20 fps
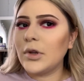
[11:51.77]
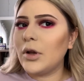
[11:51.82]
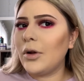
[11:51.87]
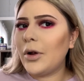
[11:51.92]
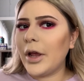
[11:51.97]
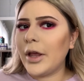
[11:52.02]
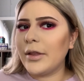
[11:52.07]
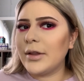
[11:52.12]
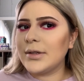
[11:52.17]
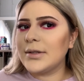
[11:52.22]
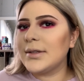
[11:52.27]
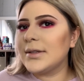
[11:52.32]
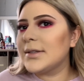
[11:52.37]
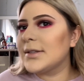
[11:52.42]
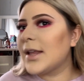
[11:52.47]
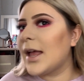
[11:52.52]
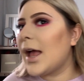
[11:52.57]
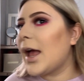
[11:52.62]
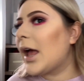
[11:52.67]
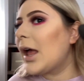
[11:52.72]
Okay, this is
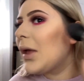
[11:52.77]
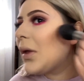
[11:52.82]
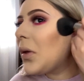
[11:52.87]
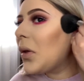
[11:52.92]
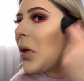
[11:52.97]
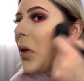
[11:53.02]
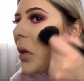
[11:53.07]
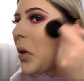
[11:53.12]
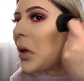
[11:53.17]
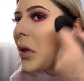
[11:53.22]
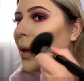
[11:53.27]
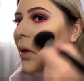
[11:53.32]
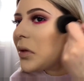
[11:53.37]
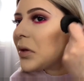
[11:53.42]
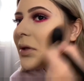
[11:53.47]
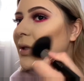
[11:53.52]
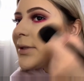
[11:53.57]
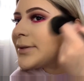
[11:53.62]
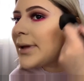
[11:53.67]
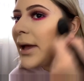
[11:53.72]
not
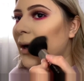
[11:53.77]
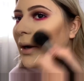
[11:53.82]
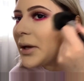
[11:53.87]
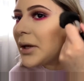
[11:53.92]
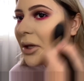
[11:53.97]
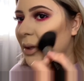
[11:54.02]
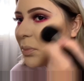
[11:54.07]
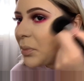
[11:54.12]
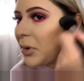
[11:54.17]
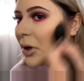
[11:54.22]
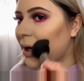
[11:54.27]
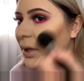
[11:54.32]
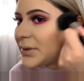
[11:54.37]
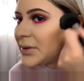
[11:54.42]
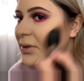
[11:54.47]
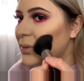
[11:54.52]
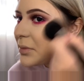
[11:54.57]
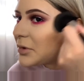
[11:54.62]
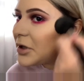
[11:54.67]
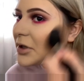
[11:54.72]
a good
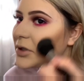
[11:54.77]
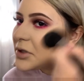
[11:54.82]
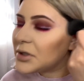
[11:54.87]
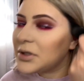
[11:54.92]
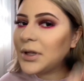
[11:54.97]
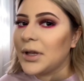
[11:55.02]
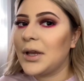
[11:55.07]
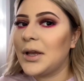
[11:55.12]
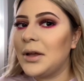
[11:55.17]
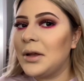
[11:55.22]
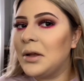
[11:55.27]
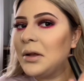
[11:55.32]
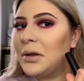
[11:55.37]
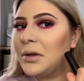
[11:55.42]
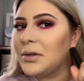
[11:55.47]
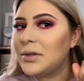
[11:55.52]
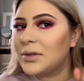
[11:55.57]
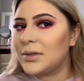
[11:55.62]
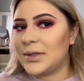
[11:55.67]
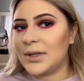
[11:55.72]
bronzer brush. Like, do
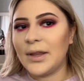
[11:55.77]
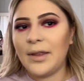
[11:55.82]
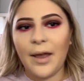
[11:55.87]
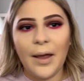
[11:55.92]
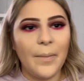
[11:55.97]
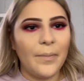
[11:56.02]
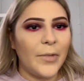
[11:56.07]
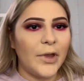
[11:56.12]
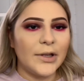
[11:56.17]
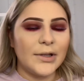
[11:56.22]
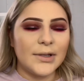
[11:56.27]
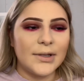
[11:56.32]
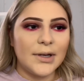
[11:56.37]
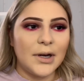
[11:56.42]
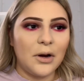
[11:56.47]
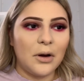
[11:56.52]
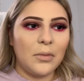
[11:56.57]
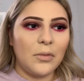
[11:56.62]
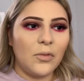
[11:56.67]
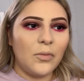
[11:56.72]
you see that? That's
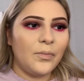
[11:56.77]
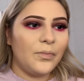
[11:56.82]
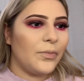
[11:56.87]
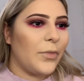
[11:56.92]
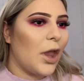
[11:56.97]
terrible.